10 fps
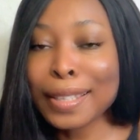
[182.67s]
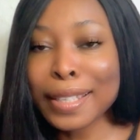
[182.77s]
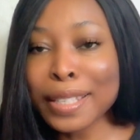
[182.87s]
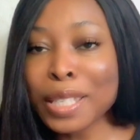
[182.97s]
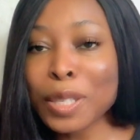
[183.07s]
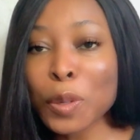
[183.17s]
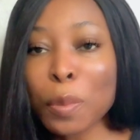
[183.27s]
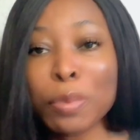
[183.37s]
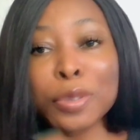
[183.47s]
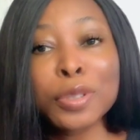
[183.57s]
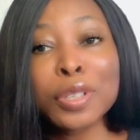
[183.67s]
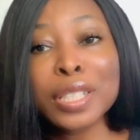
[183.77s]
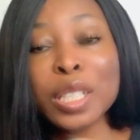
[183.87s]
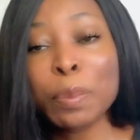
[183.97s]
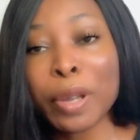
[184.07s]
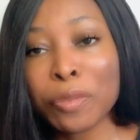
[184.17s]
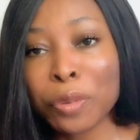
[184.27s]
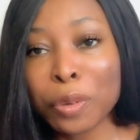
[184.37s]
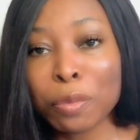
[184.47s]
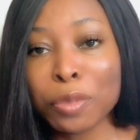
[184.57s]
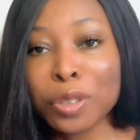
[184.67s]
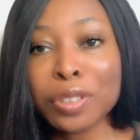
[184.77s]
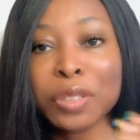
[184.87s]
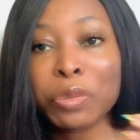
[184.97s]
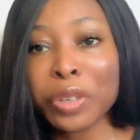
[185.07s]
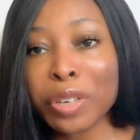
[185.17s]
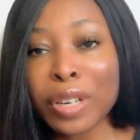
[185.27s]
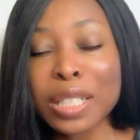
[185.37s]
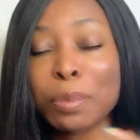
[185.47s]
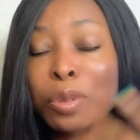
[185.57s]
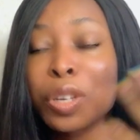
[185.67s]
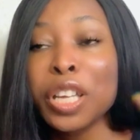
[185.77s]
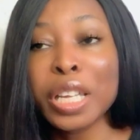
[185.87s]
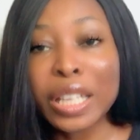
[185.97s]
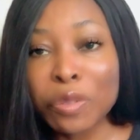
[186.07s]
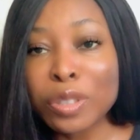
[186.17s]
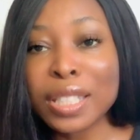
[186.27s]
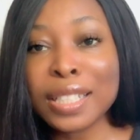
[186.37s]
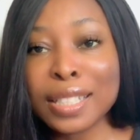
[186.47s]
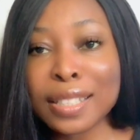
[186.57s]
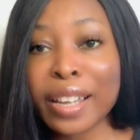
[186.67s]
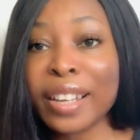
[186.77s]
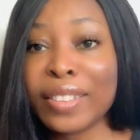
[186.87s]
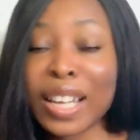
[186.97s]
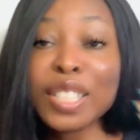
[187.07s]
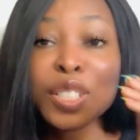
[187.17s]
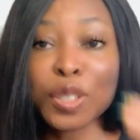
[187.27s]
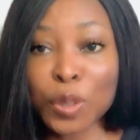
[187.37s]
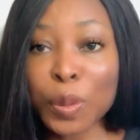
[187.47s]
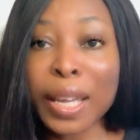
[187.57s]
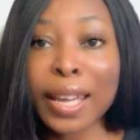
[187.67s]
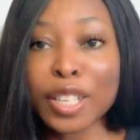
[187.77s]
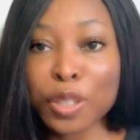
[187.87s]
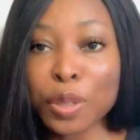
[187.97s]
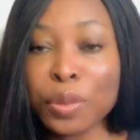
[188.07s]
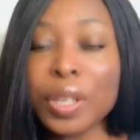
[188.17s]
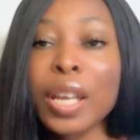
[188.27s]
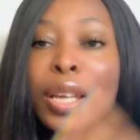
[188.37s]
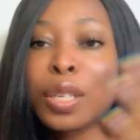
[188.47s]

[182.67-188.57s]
This soap, you don't need perfume, you don't need fragrance, but if you still desire that, you can use.